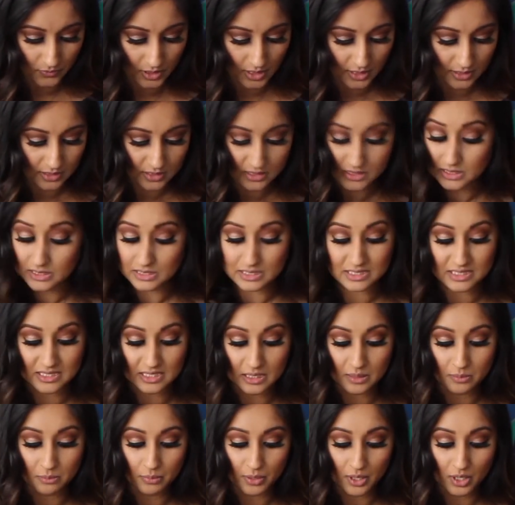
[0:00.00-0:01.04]
And this is the
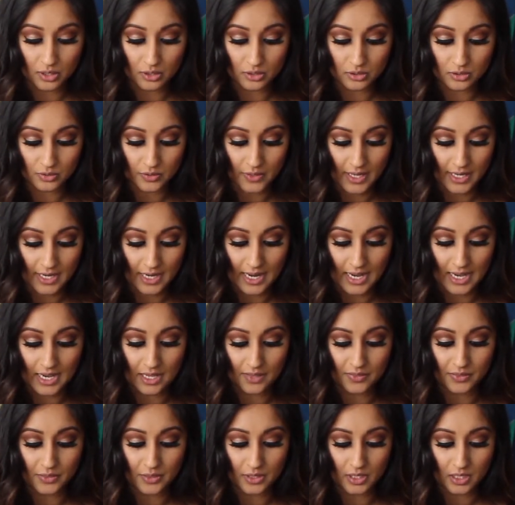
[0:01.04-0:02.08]
same bottle that
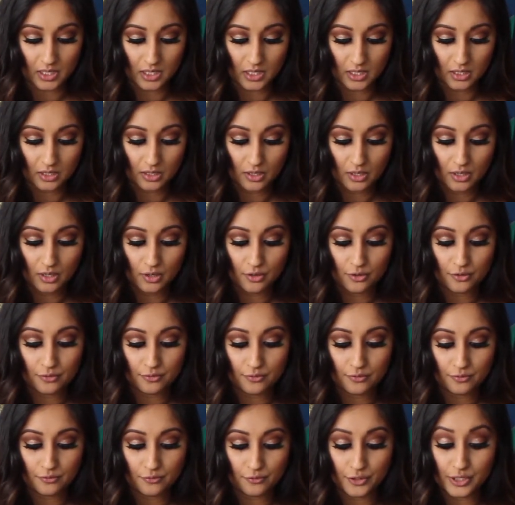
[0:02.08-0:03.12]
had the
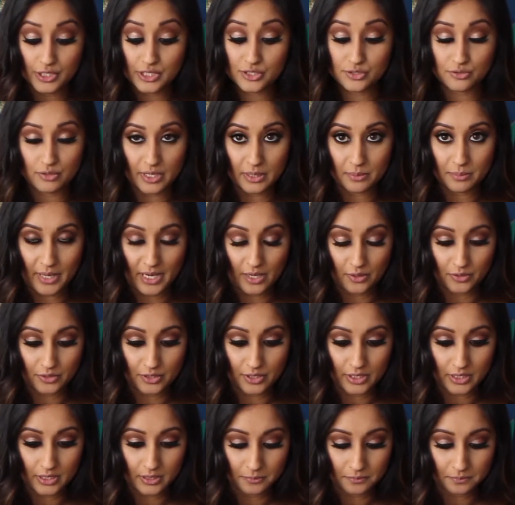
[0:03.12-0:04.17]
freeze-dried powder
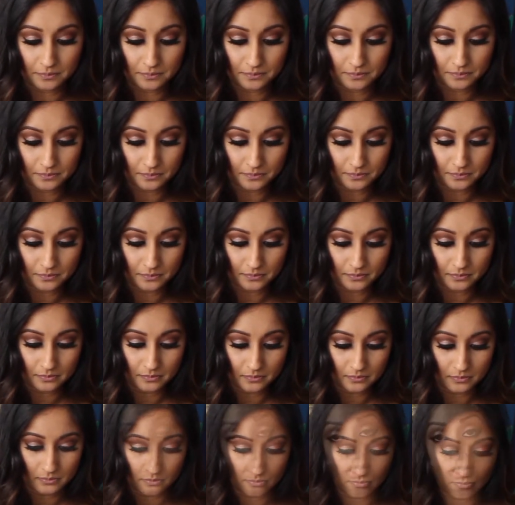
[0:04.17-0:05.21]
in it.
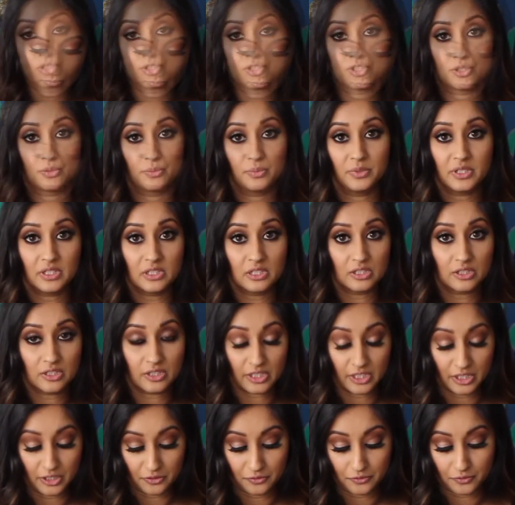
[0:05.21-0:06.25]
You should be a
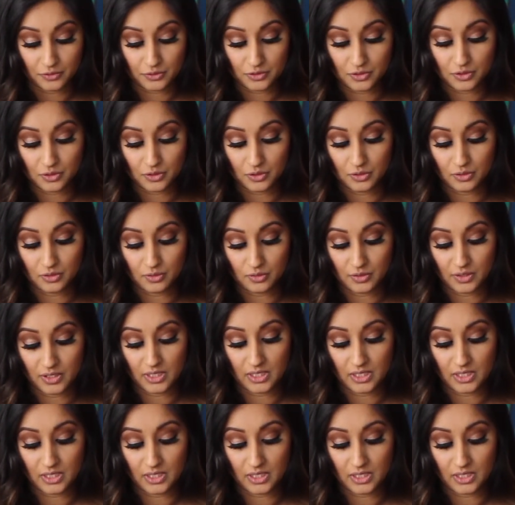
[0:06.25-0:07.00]
little careful so you don't